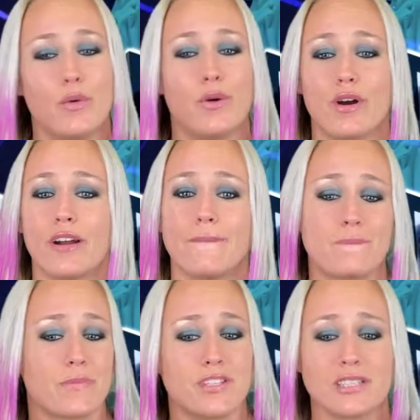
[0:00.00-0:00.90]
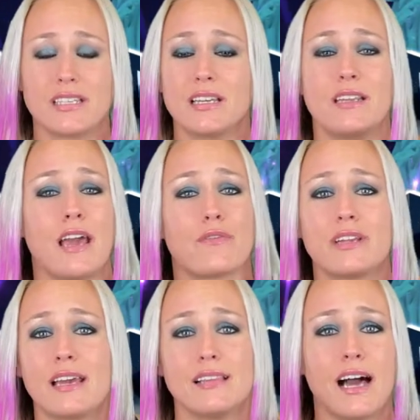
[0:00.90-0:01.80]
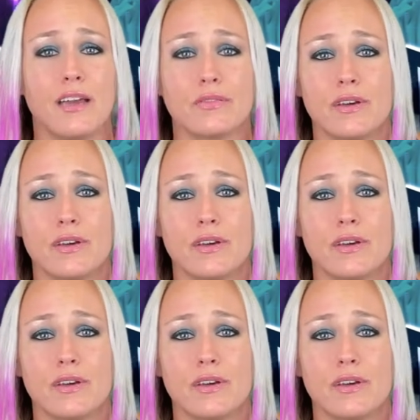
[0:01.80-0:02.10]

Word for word: or just in everyday life.